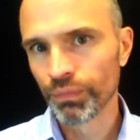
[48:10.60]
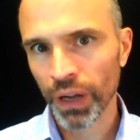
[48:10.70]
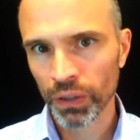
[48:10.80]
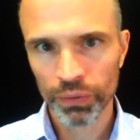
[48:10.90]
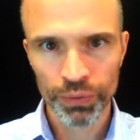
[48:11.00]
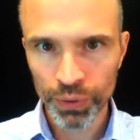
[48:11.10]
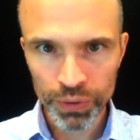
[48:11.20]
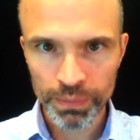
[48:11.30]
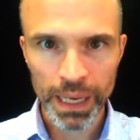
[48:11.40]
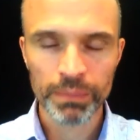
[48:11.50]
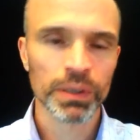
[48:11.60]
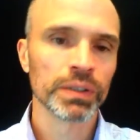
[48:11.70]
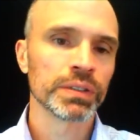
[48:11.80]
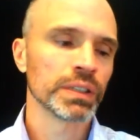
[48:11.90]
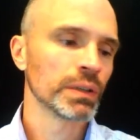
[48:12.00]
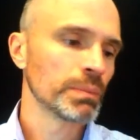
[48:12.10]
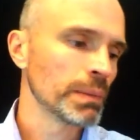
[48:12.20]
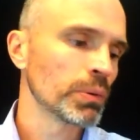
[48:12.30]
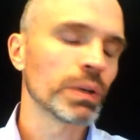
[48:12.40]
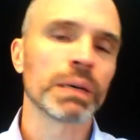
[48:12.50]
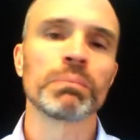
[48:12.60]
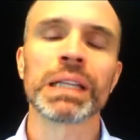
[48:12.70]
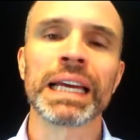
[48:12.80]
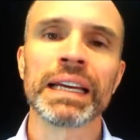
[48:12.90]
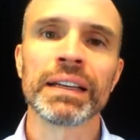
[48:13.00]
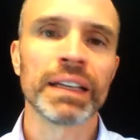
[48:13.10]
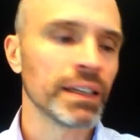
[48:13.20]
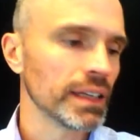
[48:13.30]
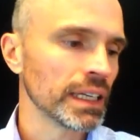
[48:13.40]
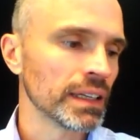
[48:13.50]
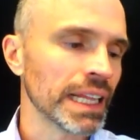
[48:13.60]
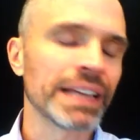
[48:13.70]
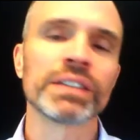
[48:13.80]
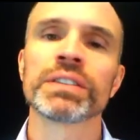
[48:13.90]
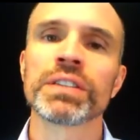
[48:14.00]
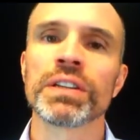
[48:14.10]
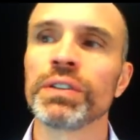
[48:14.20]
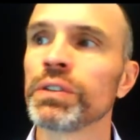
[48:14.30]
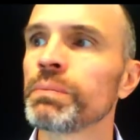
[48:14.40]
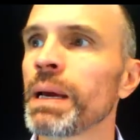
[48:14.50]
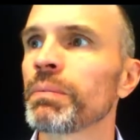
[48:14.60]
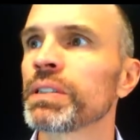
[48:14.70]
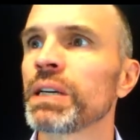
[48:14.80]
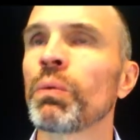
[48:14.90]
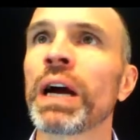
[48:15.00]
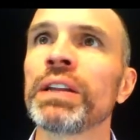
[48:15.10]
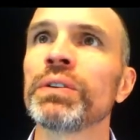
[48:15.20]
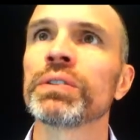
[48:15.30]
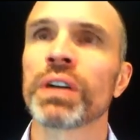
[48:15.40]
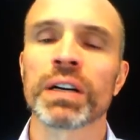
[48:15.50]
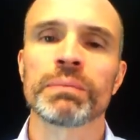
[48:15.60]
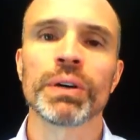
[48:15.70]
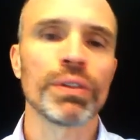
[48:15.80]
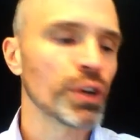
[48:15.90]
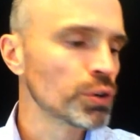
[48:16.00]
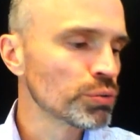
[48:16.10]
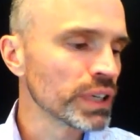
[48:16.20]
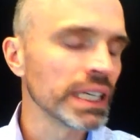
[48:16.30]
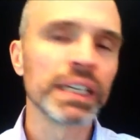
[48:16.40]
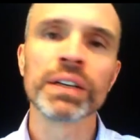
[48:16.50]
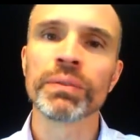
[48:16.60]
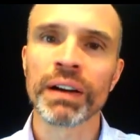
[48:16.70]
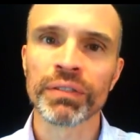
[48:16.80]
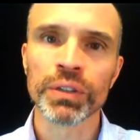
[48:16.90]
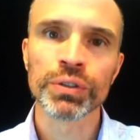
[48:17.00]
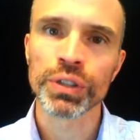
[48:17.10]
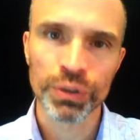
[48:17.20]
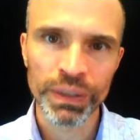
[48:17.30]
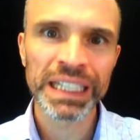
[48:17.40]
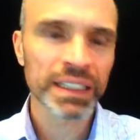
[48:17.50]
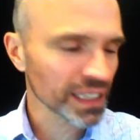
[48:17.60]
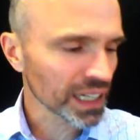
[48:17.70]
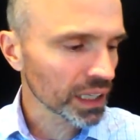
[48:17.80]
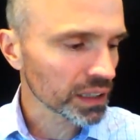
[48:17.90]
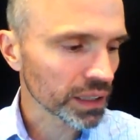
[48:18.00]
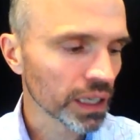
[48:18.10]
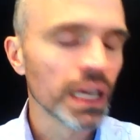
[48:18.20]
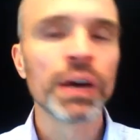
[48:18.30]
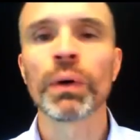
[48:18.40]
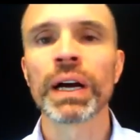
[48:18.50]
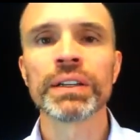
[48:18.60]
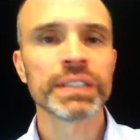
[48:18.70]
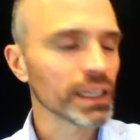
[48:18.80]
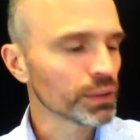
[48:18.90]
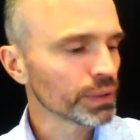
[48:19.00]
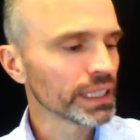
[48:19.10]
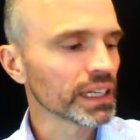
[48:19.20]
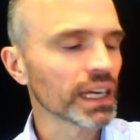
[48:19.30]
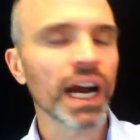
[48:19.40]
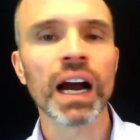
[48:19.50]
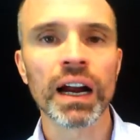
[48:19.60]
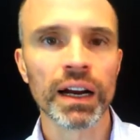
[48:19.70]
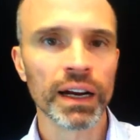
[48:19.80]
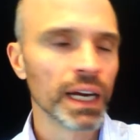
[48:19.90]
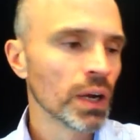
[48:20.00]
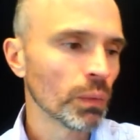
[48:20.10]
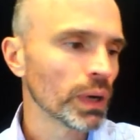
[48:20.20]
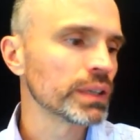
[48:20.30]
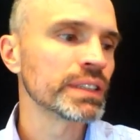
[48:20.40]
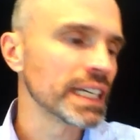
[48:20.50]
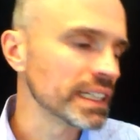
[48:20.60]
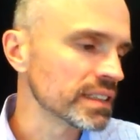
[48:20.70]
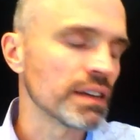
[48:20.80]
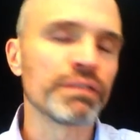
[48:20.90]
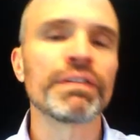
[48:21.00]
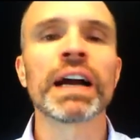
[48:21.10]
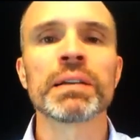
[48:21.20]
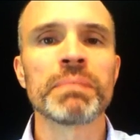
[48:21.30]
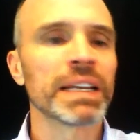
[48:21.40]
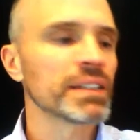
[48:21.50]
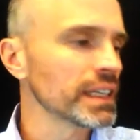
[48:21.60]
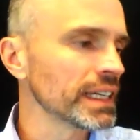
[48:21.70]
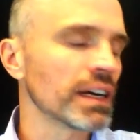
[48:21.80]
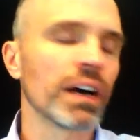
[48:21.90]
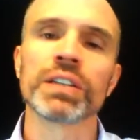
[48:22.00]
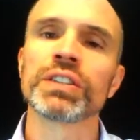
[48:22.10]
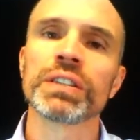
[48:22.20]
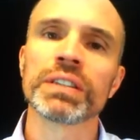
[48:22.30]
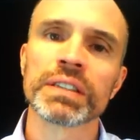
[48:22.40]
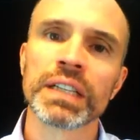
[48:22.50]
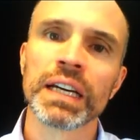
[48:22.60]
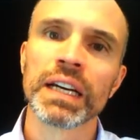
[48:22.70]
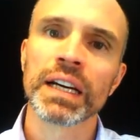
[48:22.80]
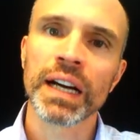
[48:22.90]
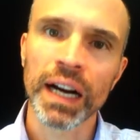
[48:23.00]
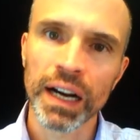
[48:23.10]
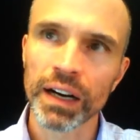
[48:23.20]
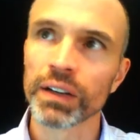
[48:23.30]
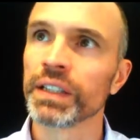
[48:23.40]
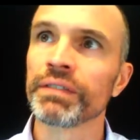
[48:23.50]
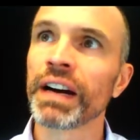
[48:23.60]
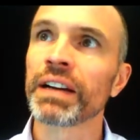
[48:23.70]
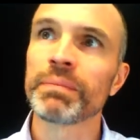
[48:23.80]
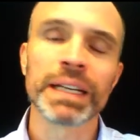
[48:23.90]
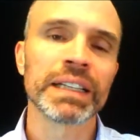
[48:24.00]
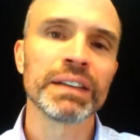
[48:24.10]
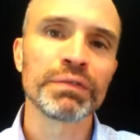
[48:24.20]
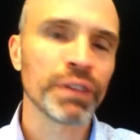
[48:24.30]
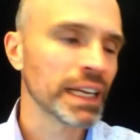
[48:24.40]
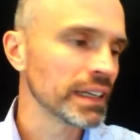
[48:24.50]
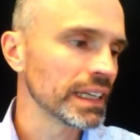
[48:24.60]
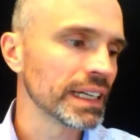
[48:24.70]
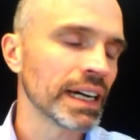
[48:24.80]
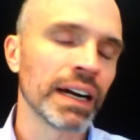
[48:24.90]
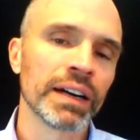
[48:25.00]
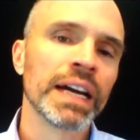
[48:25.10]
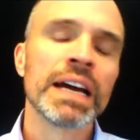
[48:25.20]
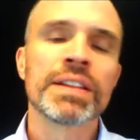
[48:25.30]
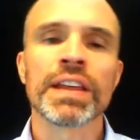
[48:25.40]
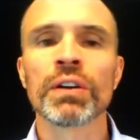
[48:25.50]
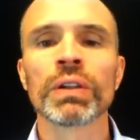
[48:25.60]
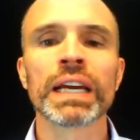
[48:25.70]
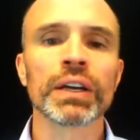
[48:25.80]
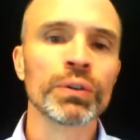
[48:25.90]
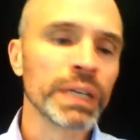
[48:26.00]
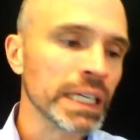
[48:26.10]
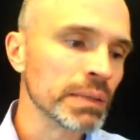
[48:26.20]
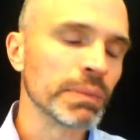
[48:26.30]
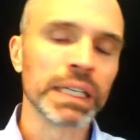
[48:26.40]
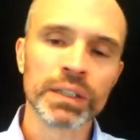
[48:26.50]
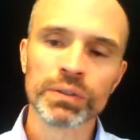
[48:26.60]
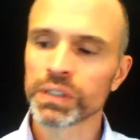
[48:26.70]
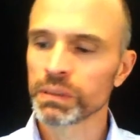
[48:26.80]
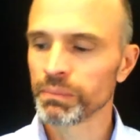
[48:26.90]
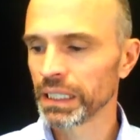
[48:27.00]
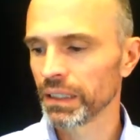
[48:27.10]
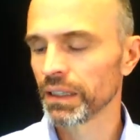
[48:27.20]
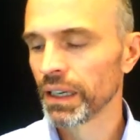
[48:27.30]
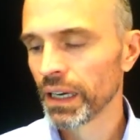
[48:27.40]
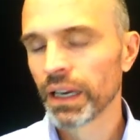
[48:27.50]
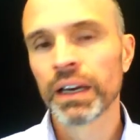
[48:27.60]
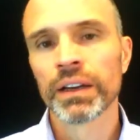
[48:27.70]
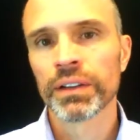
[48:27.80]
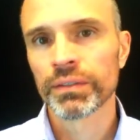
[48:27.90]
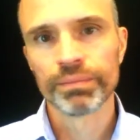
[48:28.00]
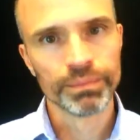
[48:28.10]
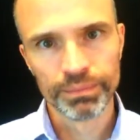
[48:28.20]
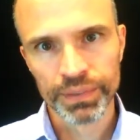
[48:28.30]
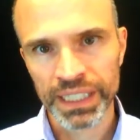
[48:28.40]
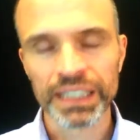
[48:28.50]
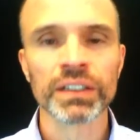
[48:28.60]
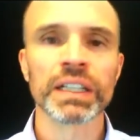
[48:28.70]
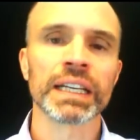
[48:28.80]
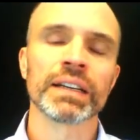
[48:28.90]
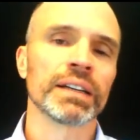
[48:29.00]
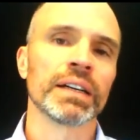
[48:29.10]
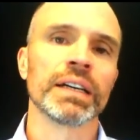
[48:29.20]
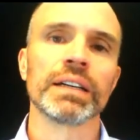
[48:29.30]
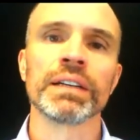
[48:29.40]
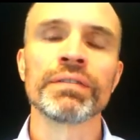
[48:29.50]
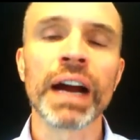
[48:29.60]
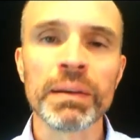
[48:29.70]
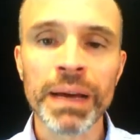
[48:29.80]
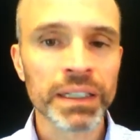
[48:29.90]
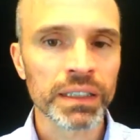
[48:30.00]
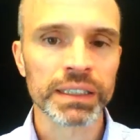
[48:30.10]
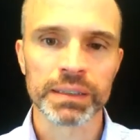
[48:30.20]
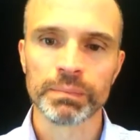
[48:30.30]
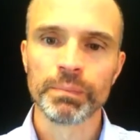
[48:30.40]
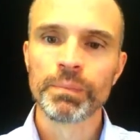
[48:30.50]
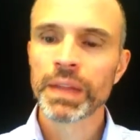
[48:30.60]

follow newspapers, you know, people will complain in letters to the newspaper and say, why do you talk about the green revolution? Green is a color. Why do you say green car? Why don't you say it's an environmentally conscious car, environmentally friendly car? They don't like green being used to mean signaling environmentalism.